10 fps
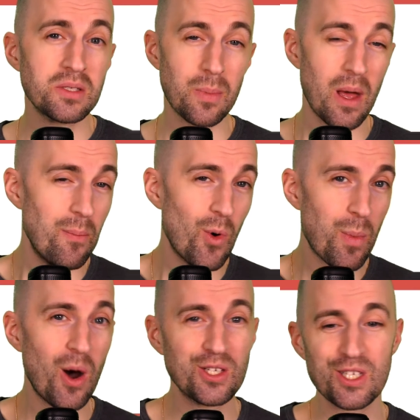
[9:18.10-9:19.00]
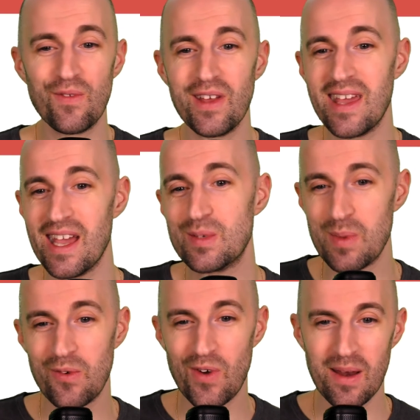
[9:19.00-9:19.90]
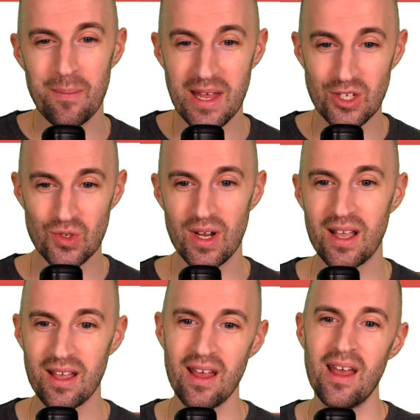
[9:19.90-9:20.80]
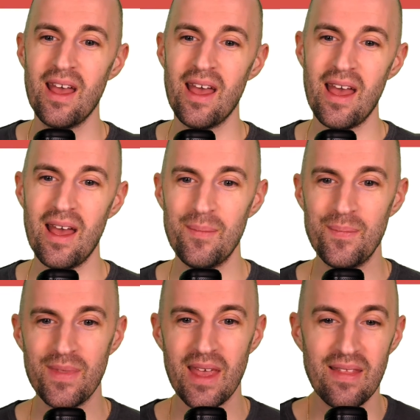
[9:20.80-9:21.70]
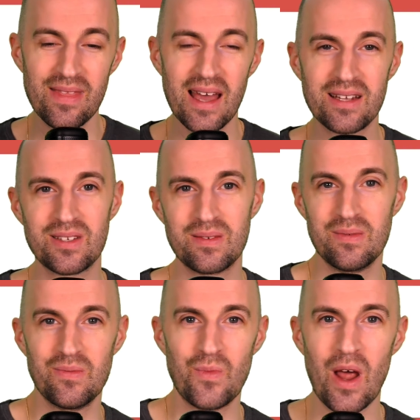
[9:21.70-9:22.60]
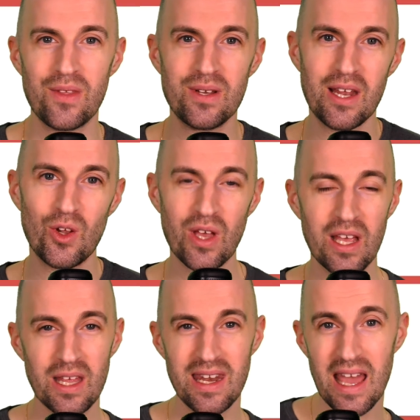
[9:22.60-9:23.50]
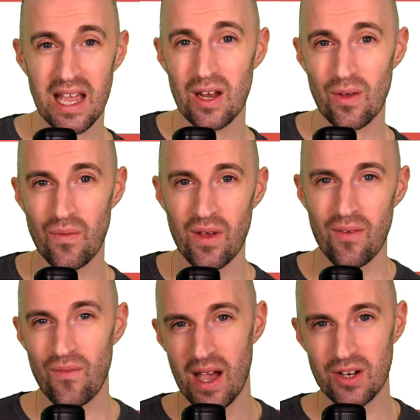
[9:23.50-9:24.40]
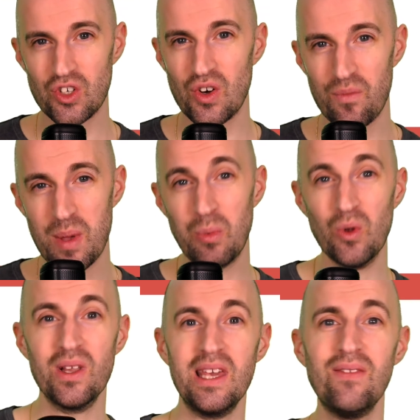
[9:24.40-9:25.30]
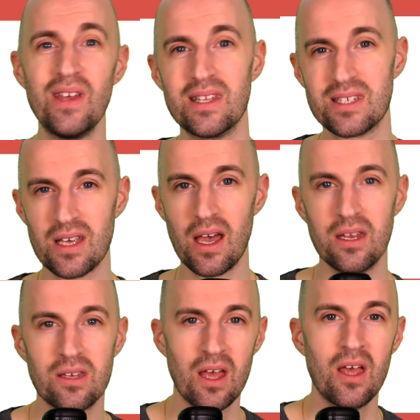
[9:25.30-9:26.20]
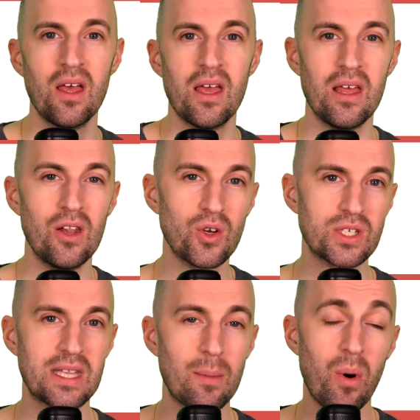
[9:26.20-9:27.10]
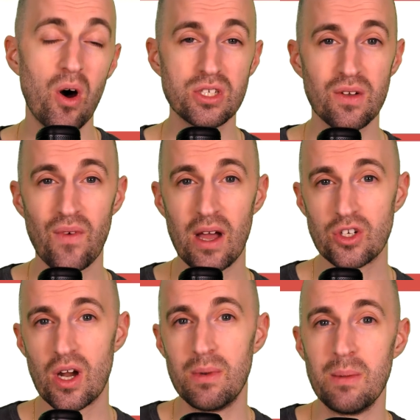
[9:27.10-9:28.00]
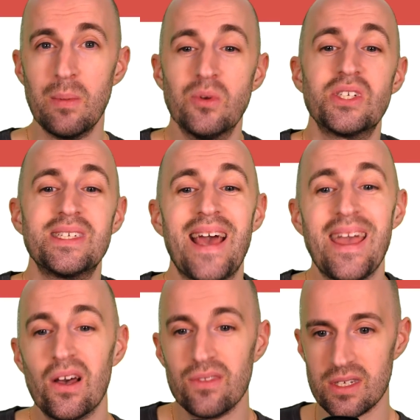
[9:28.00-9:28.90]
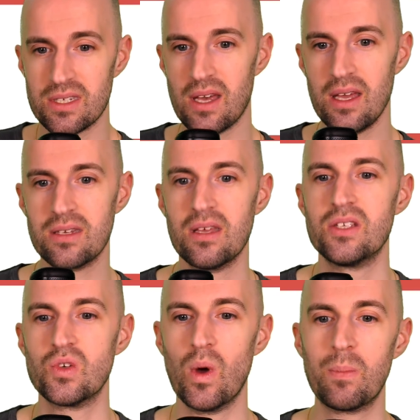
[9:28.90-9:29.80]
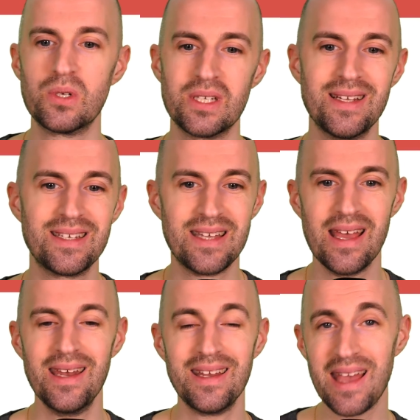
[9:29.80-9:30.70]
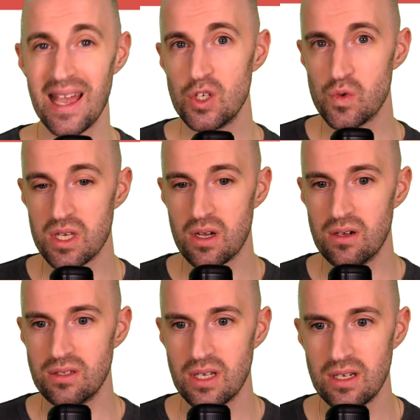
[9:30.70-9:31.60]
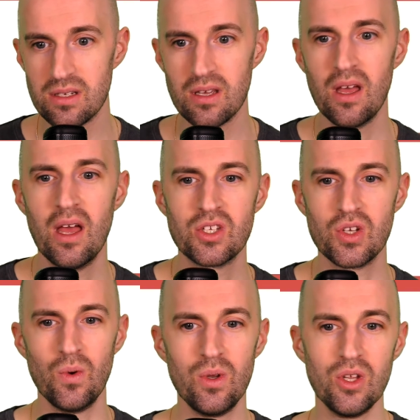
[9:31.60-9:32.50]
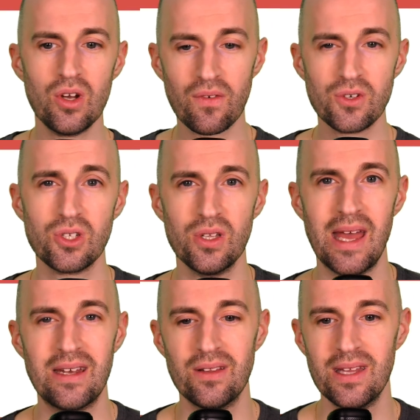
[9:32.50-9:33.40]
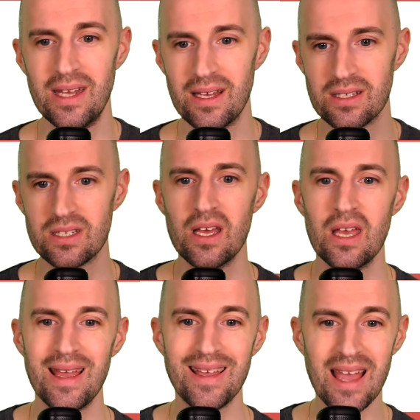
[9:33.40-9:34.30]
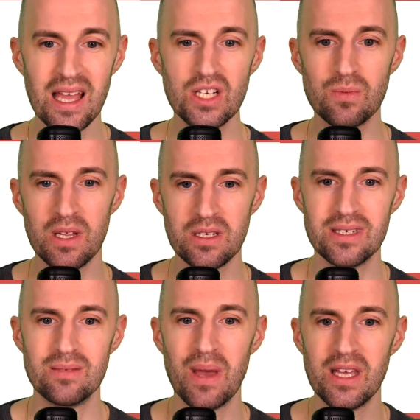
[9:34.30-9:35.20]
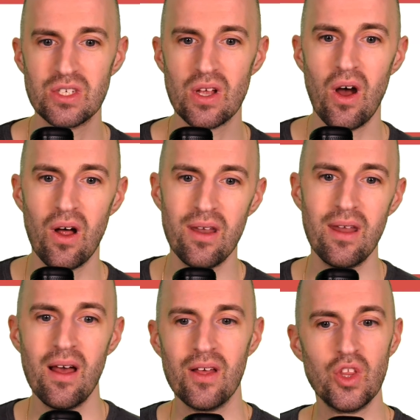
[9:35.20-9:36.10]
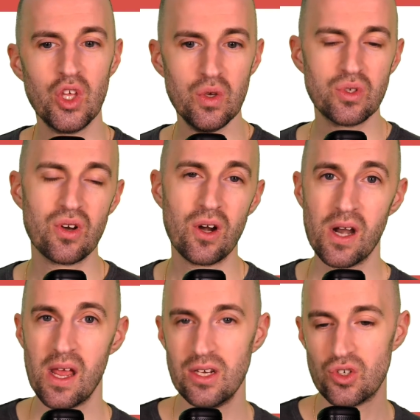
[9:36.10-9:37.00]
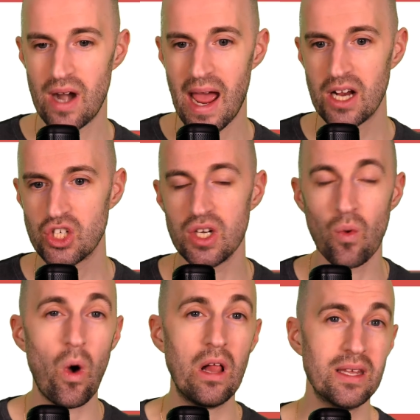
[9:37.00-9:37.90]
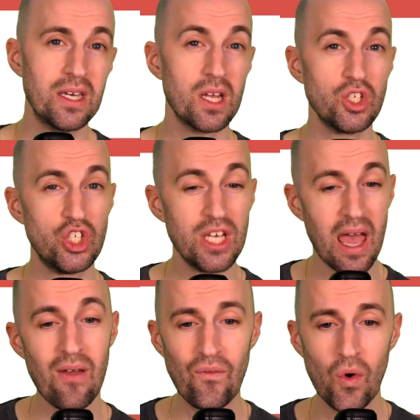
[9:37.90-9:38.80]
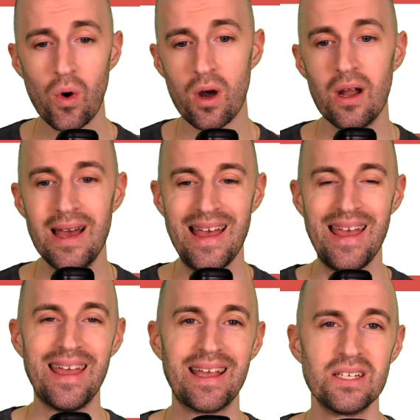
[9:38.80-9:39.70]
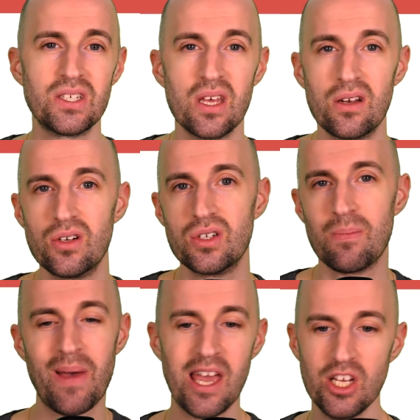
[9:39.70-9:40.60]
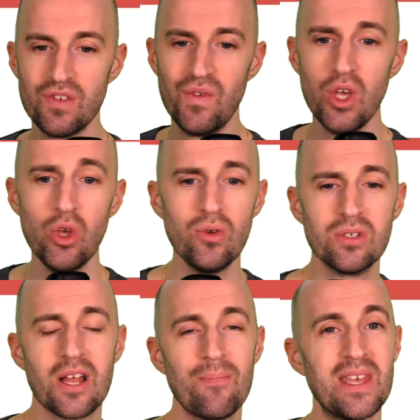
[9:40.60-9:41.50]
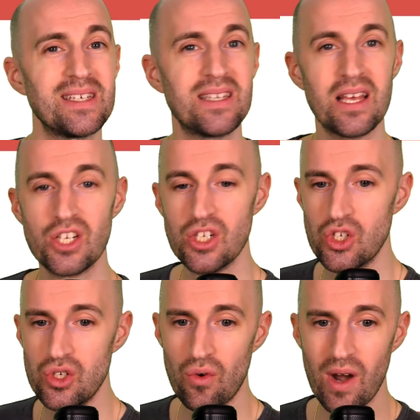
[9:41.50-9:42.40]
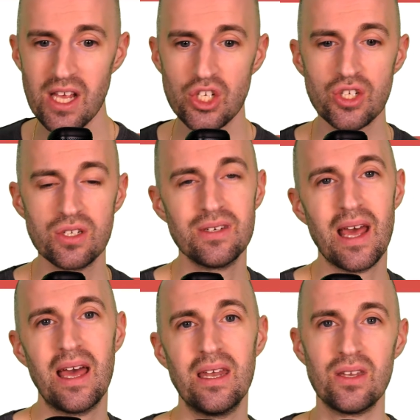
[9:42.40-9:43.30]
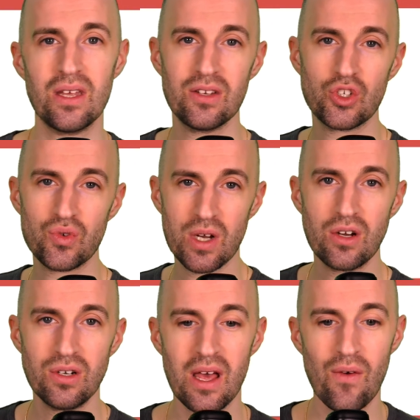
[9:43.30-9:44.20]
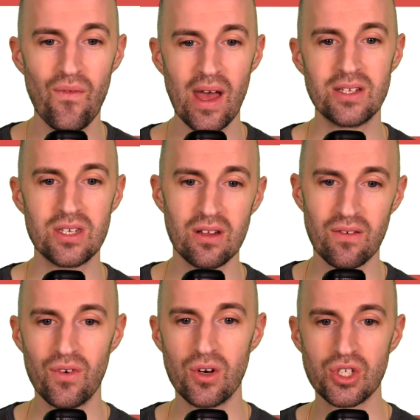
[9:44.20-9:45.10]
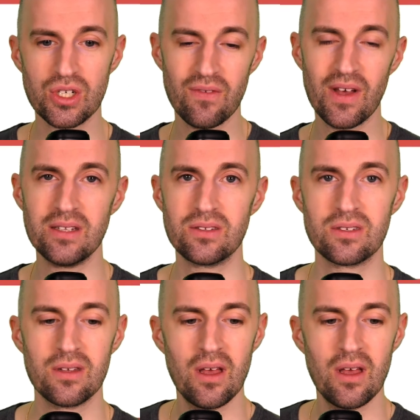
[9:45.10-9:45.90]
a more positive engagement rate metric. And that's rather than looking at the negative factor of people leaving the site, it looks at the positive factor, how many people stay on the site. So what percent stay engaged with the content. So in Universal Analytics, engagement is based on the user interaction, while in GA4, it considers page views, session duration, and triggered events and conversion events.